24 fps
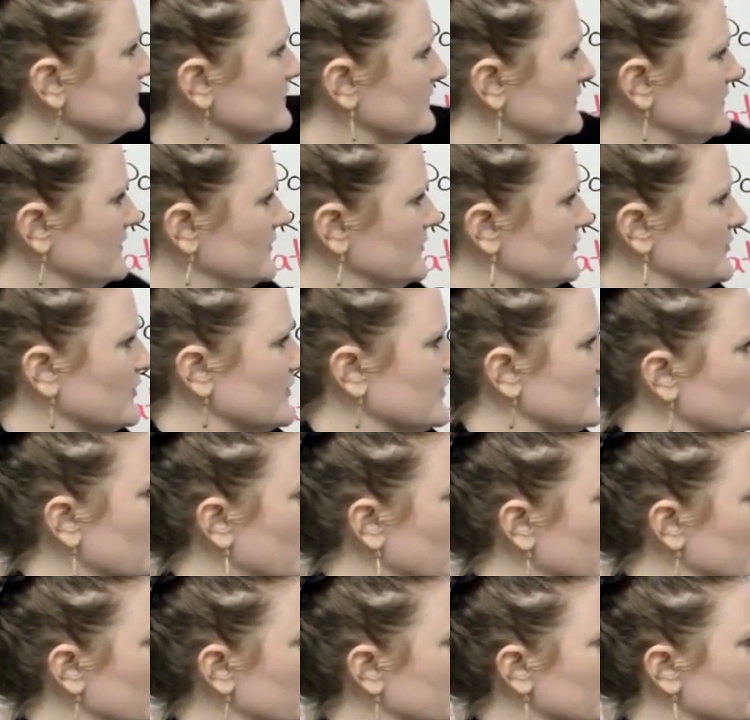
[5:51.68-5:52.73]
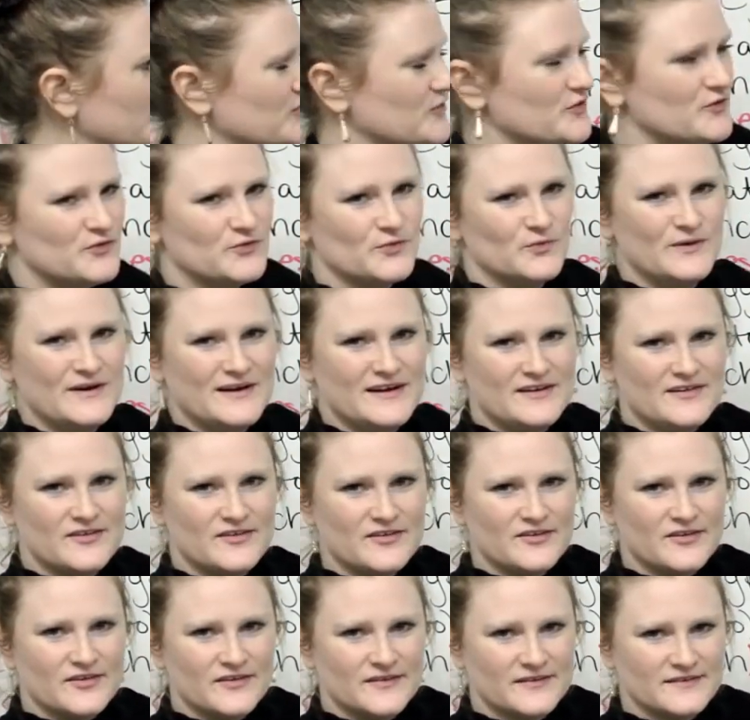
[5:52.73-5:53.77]
These are more of a
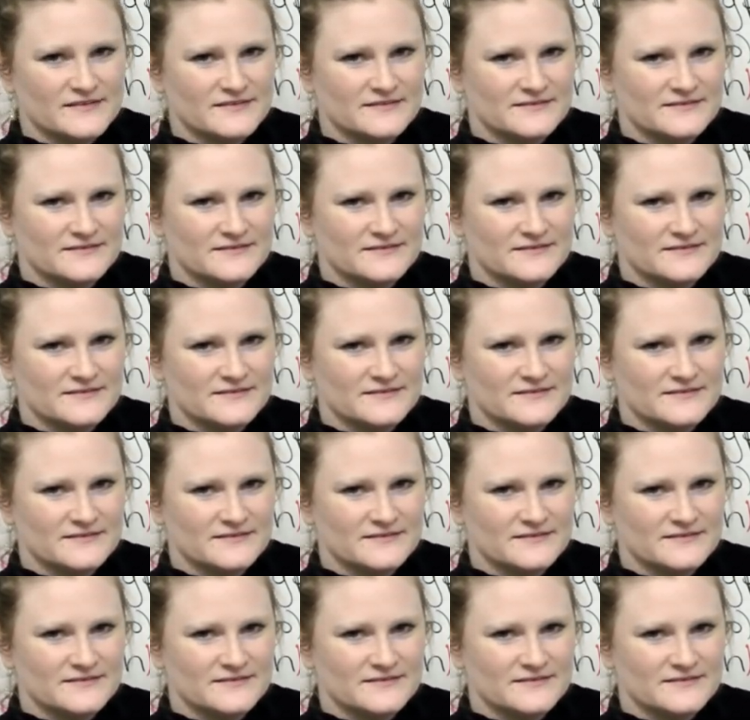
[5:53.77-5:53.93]
sweet